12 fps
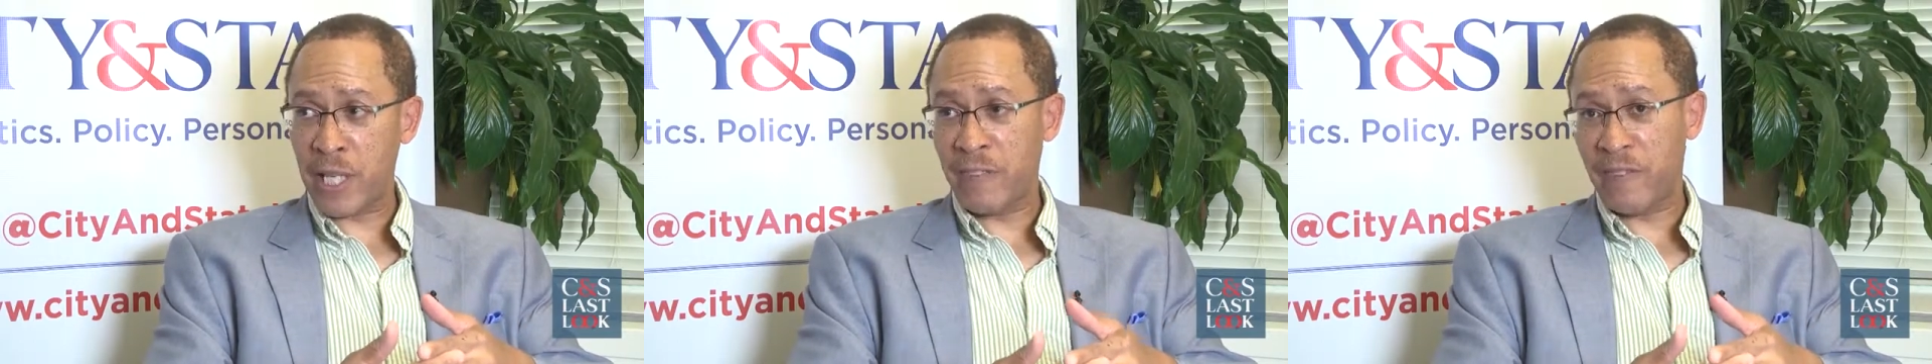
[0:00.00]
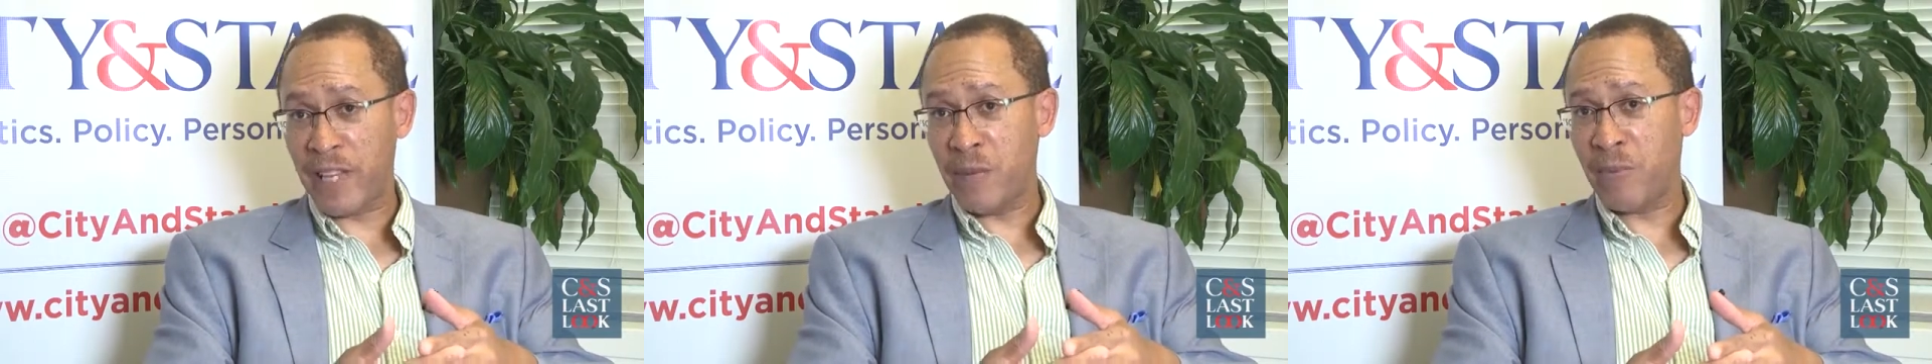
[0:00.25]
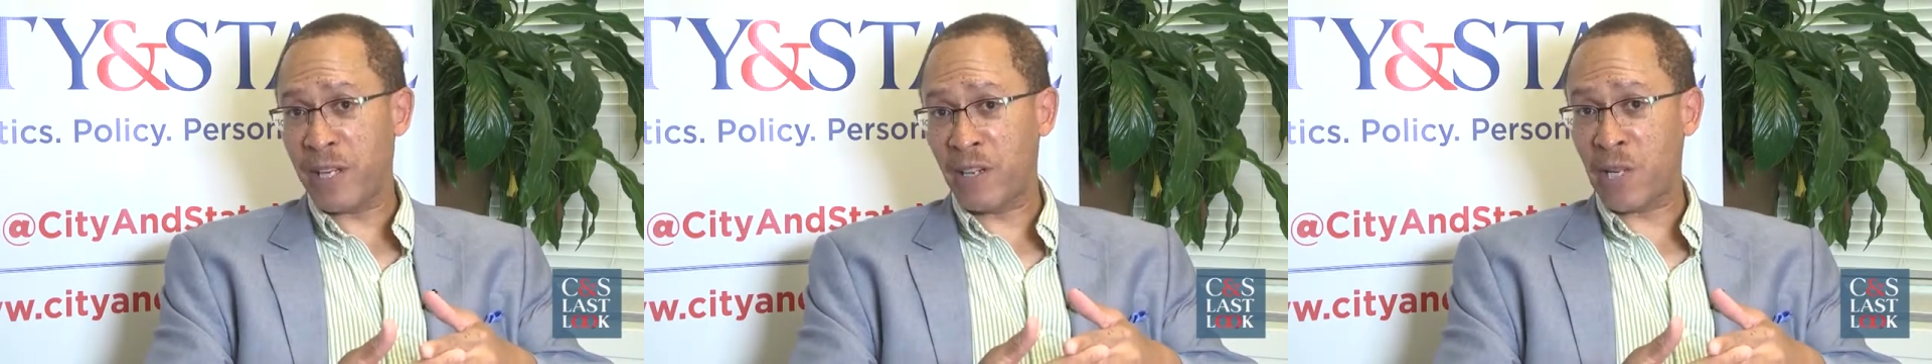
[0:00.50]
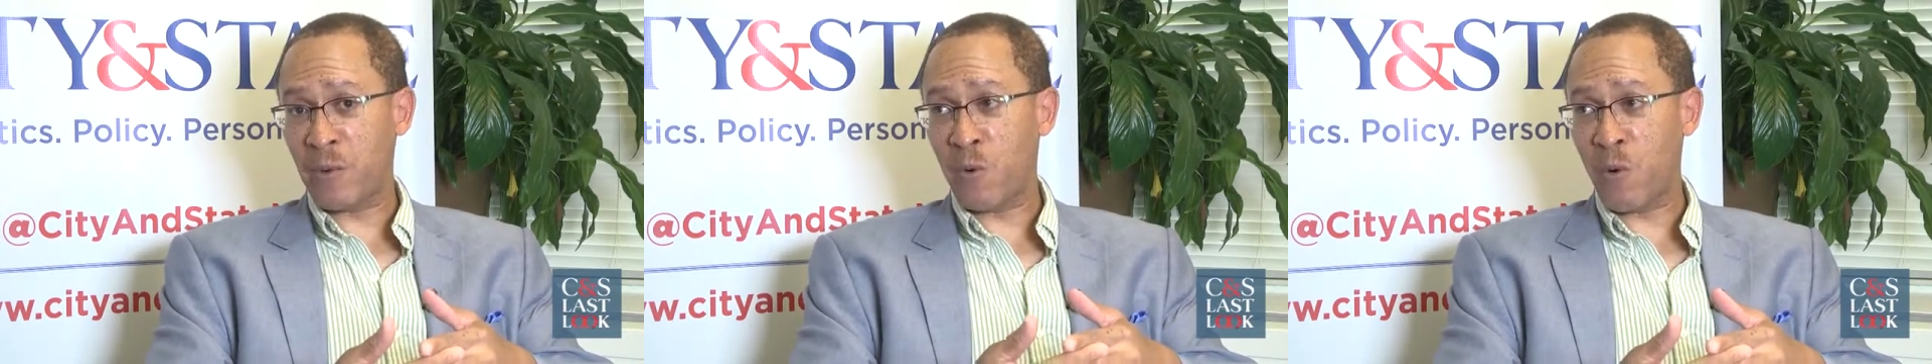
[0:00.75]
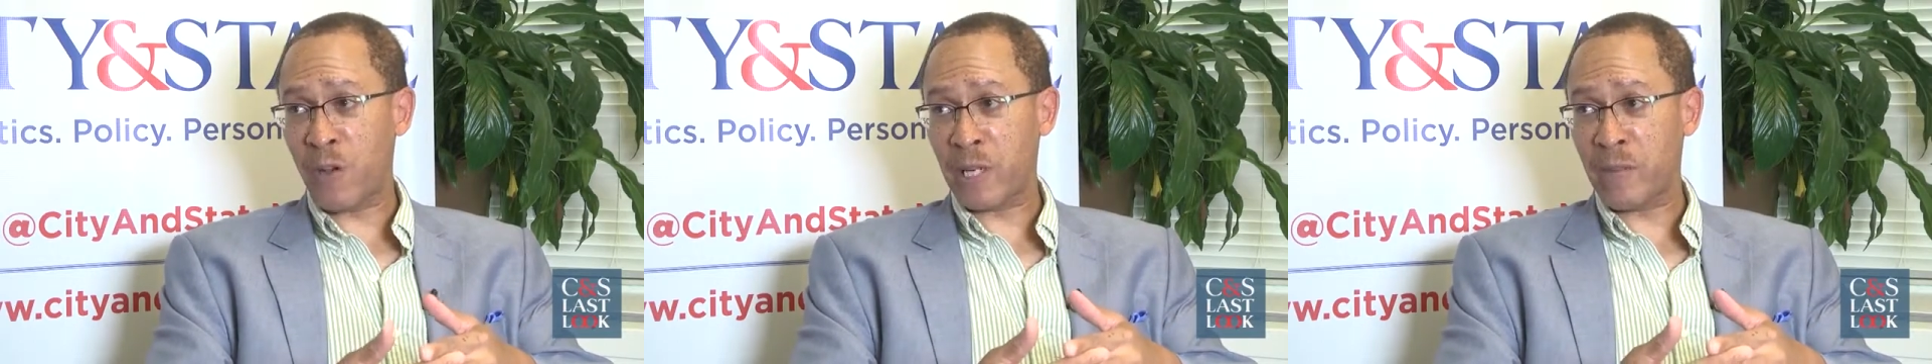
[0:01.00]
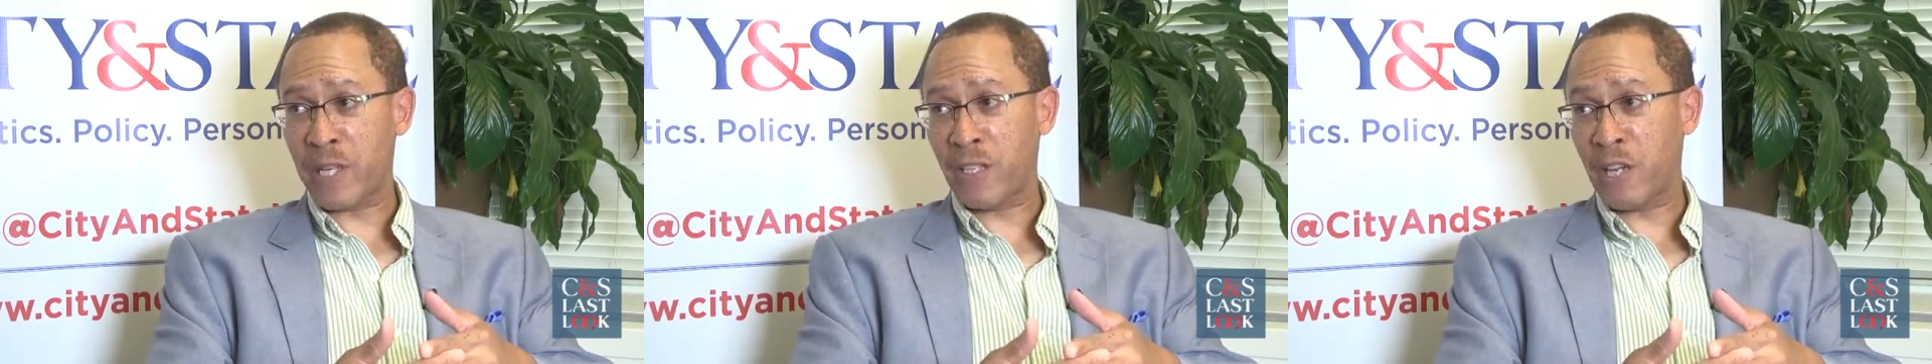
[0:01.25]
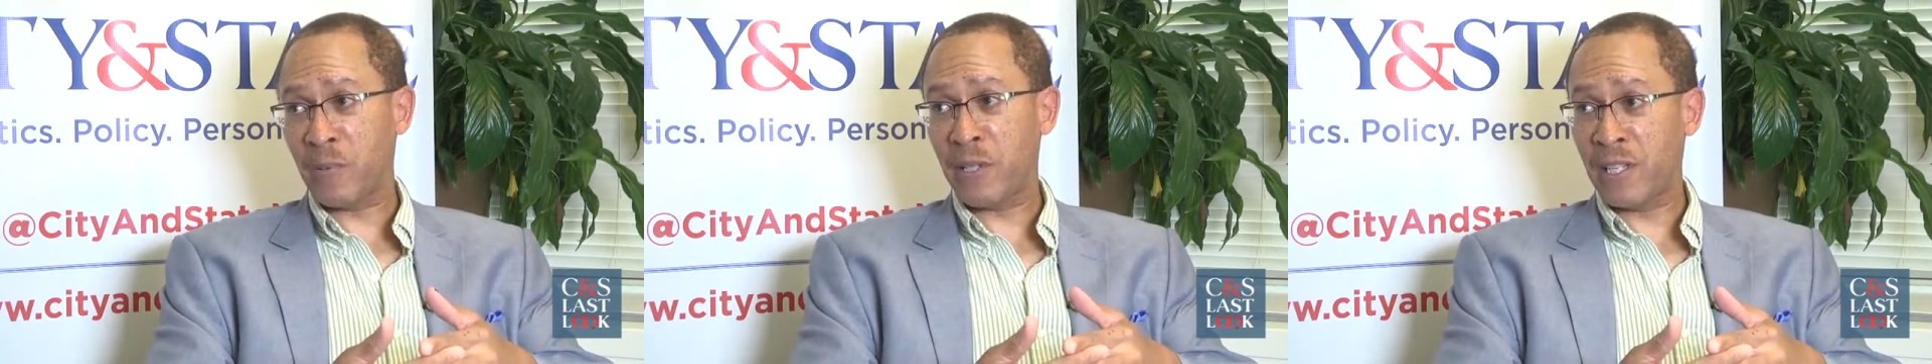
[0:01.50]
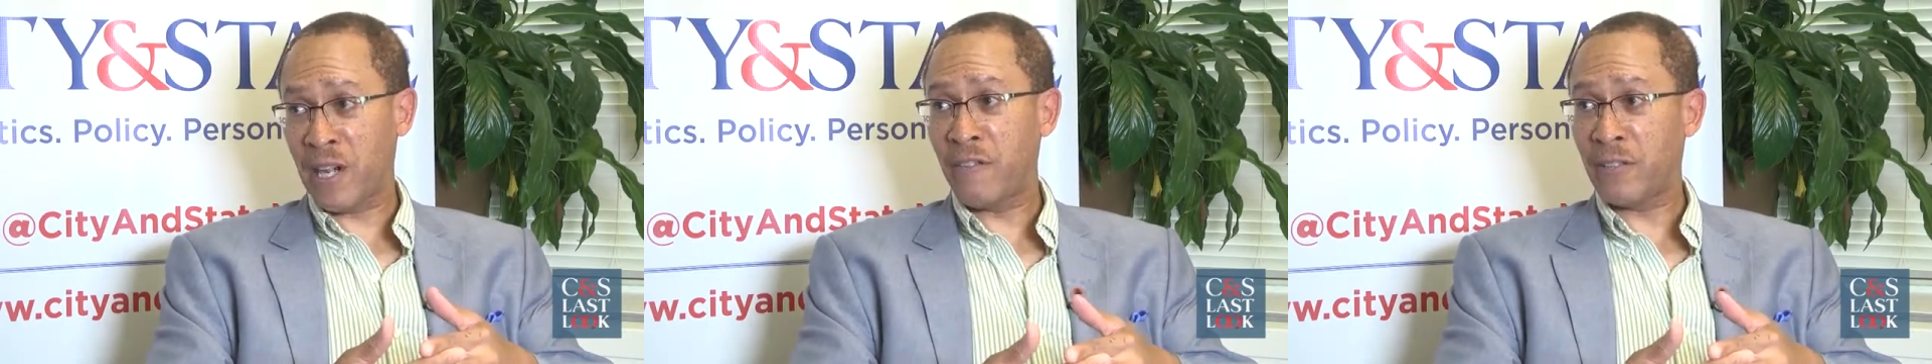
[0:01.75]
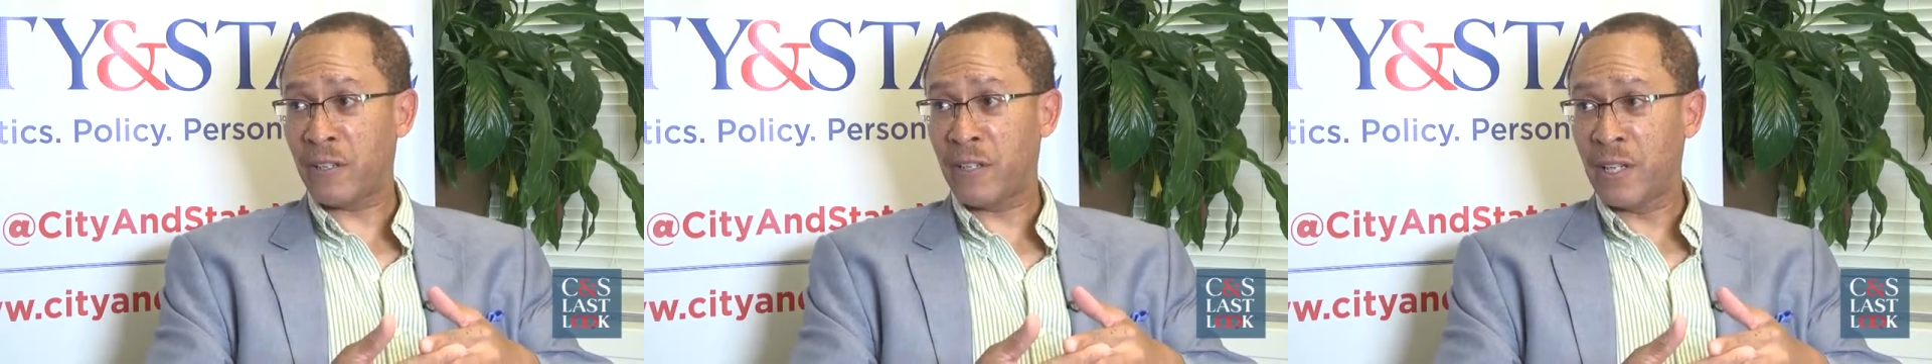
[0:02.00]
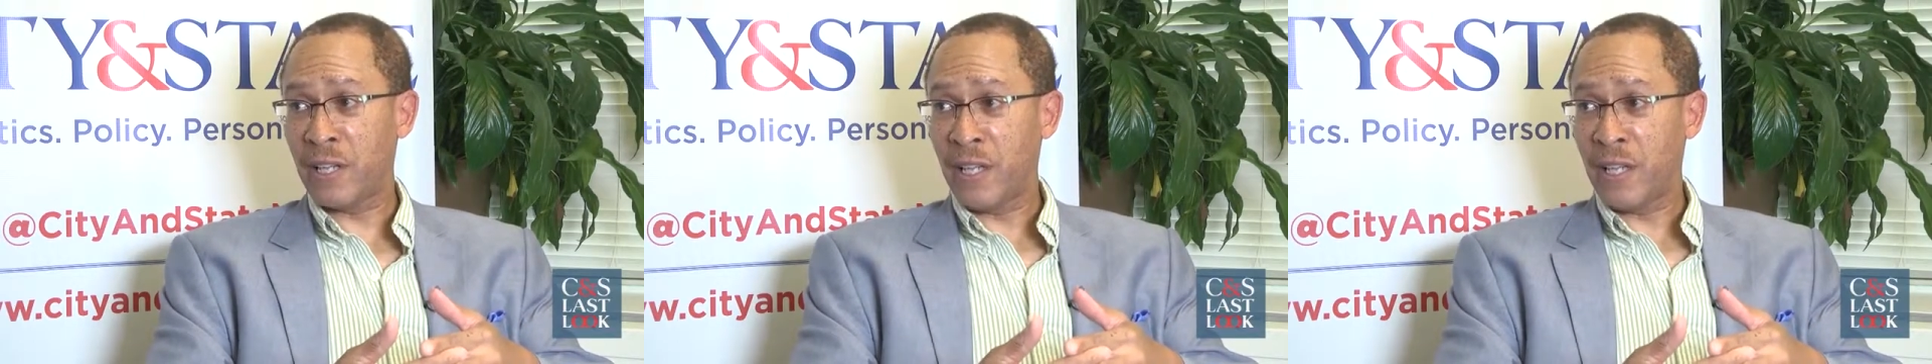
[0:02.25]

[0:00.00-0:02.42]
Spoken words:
And if anybody ought to be worried about that, it ought to be the governor,